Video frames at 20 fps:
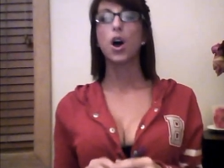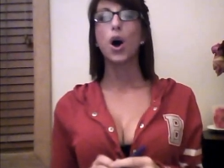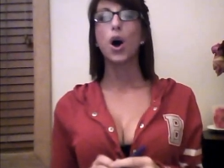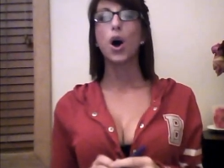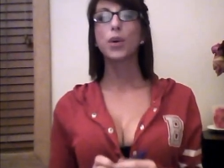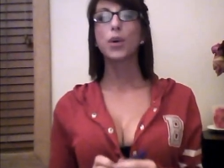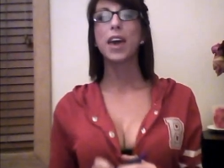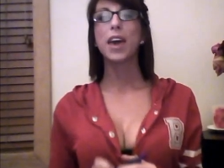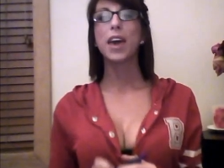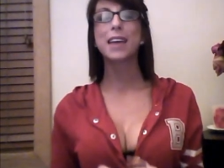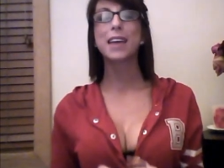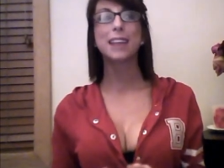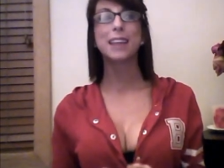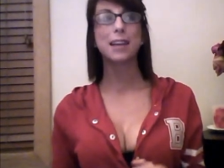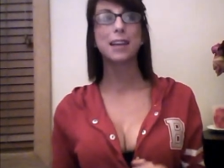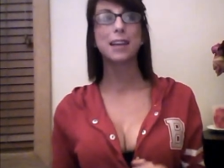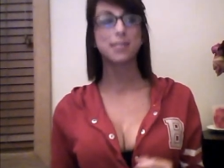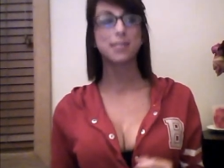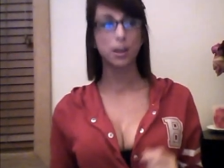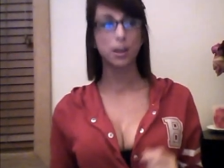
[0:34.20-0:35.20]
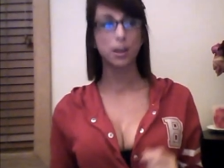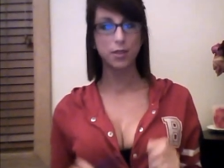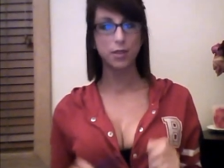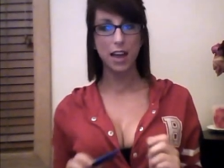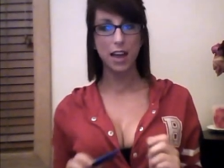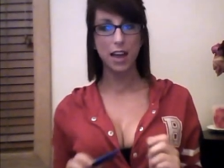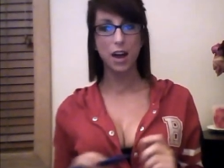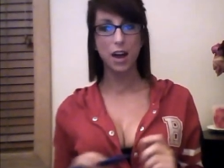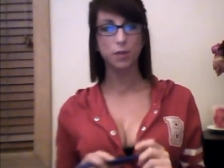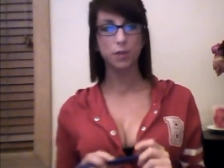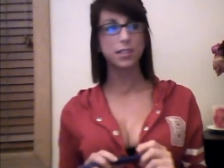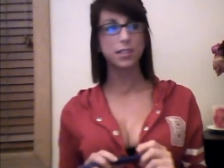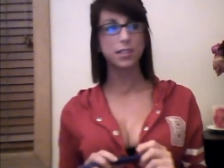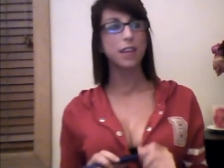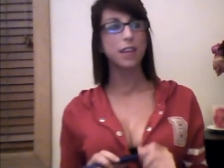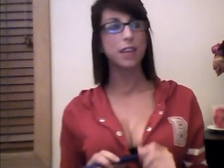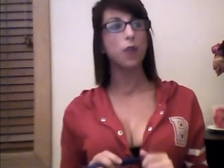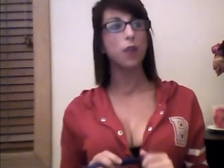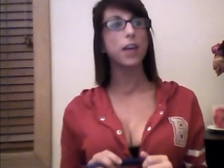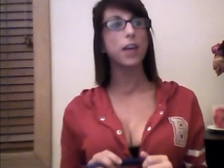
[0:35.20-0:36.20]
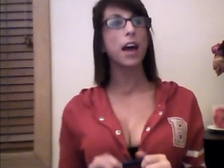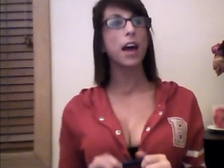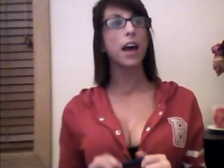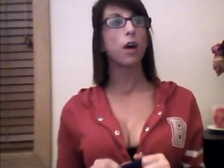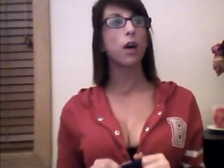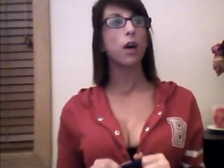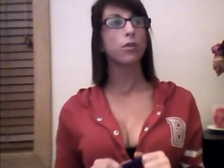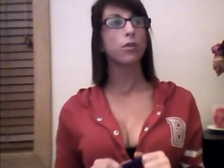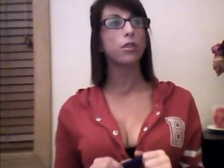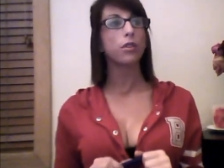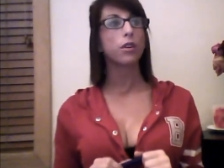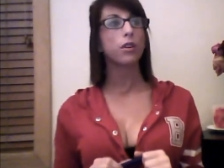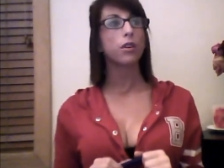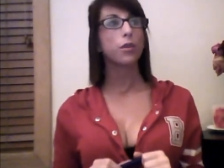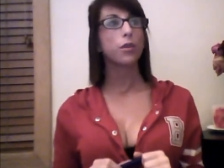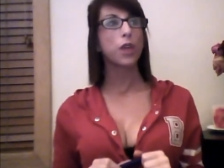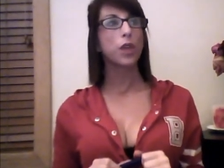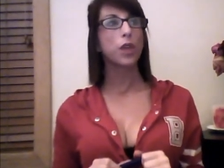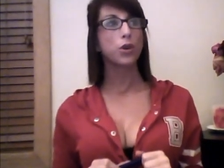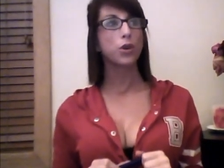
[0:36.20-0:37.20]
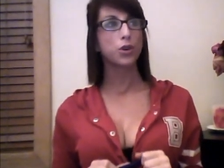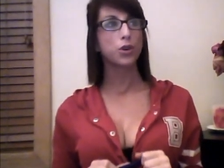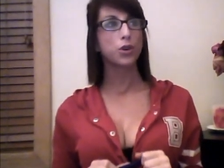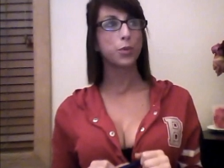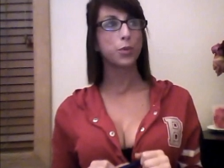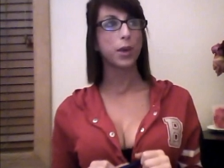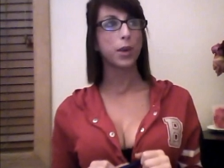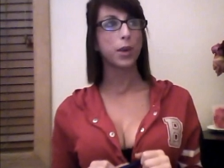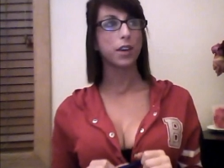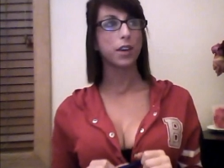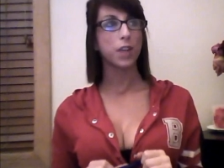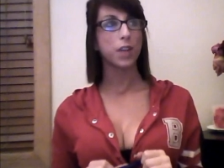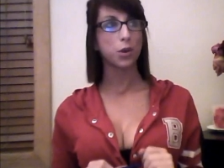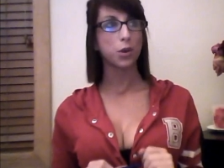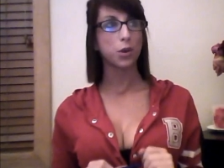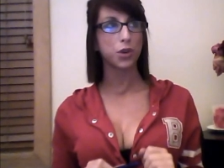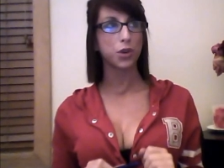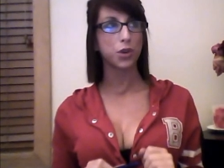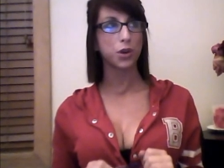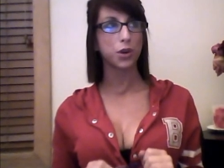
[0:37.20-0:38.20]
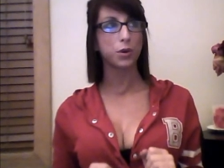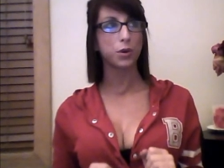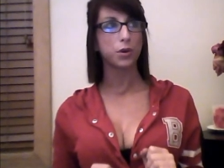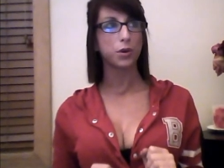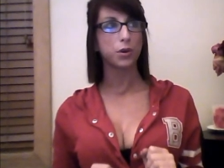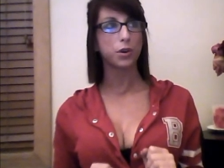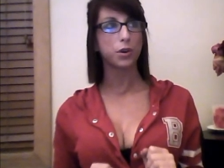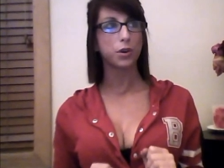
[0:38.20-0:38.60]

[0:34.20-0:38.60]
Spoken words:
Okay, class, settle down. Settle down. That'll do, pig. That'll do.